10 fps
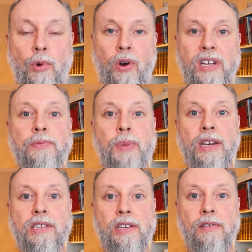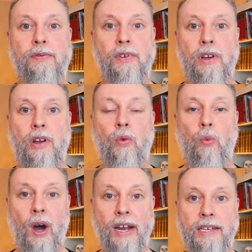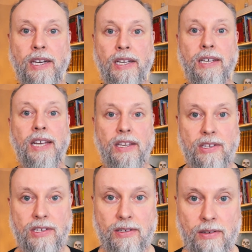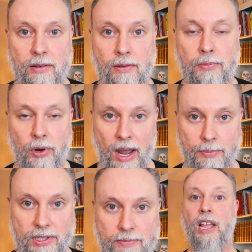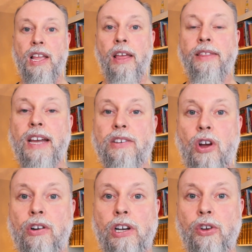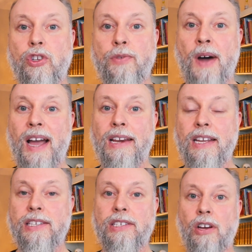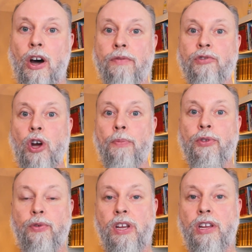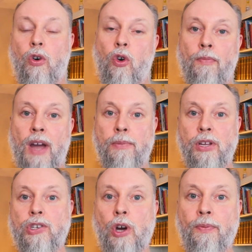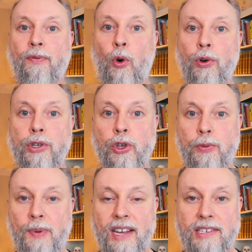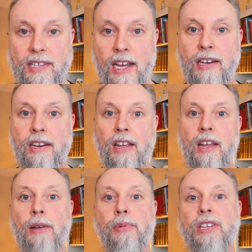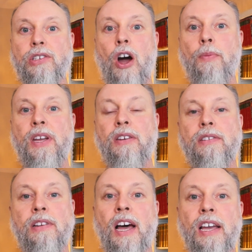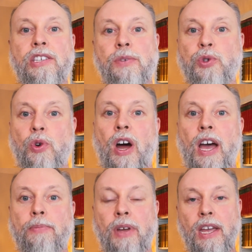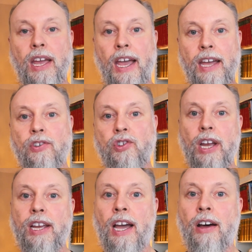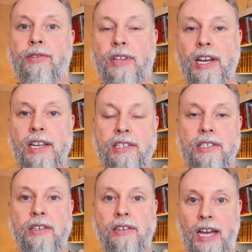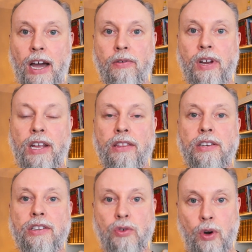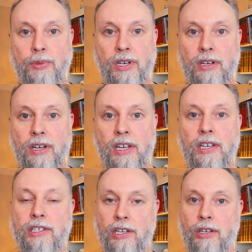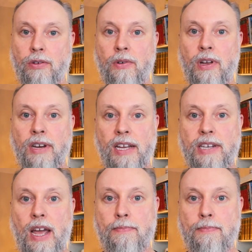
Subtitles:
expensive whitening kits, perhaps. That concludes my list of top 3 or maybe top 4 toothpaste then. Please comment, like, subscribe, and check out the links down in the description. See you next time.